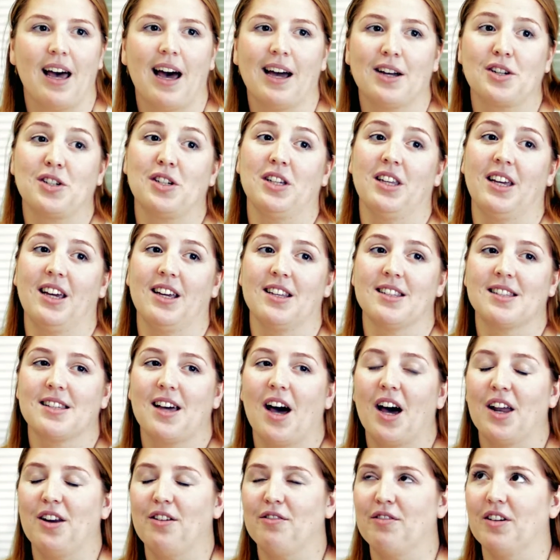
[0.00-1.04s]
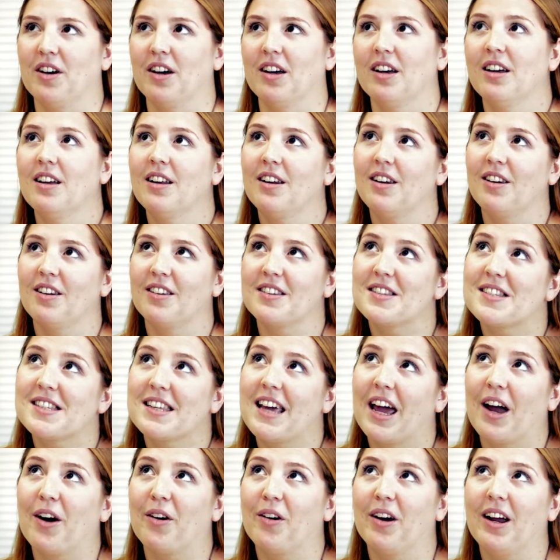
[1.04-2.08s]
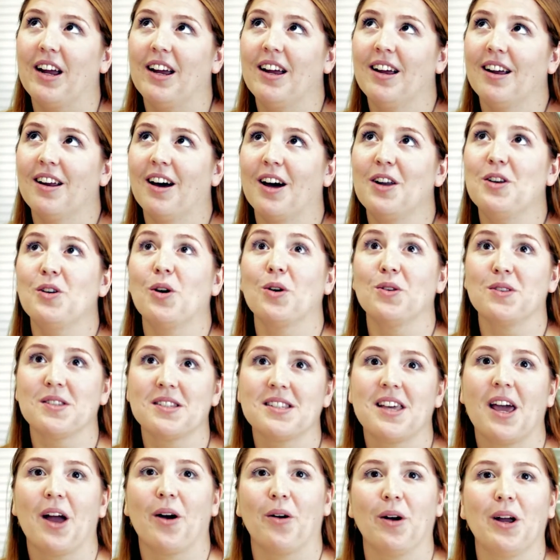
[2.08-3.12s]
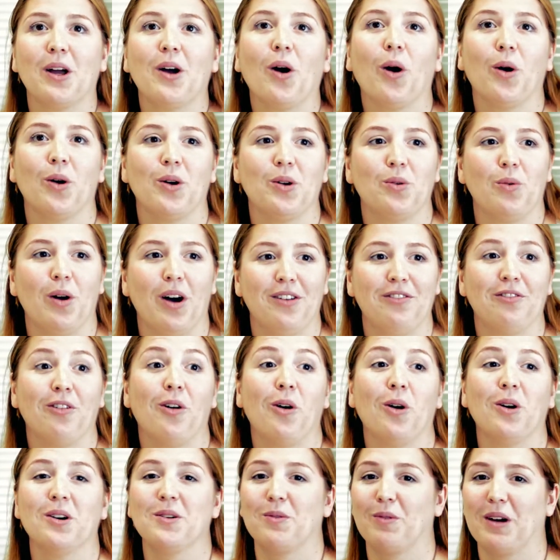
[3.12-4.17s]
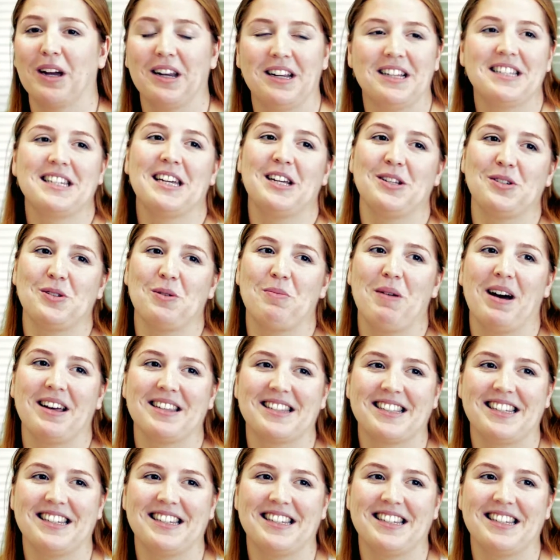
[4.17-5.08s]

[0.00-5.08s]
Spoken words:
actually it's kind of a non-scary code word for we're going to teach you about